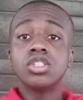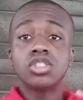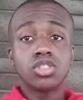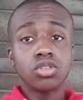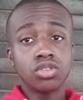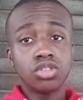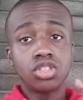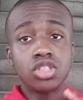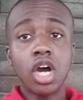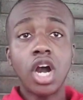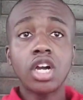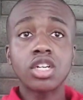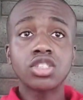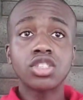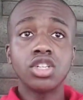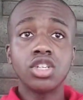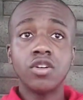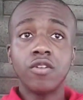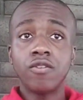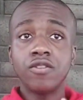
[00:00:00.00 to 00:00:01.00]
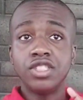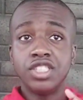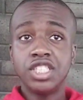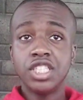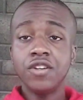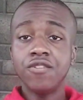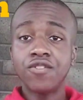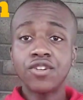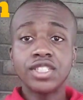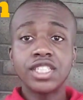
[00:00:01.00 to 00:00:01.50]
So doctor,
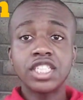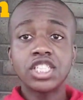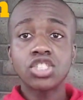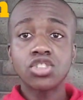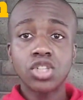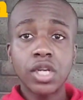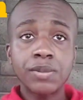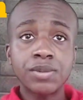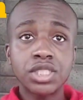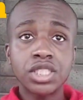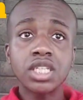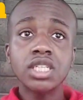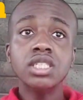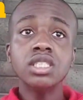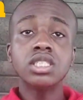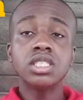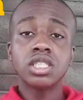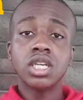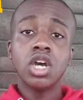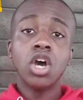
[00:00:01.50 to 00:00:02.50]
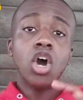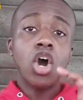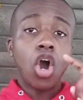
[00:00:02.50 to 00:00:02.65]
D for descriptions,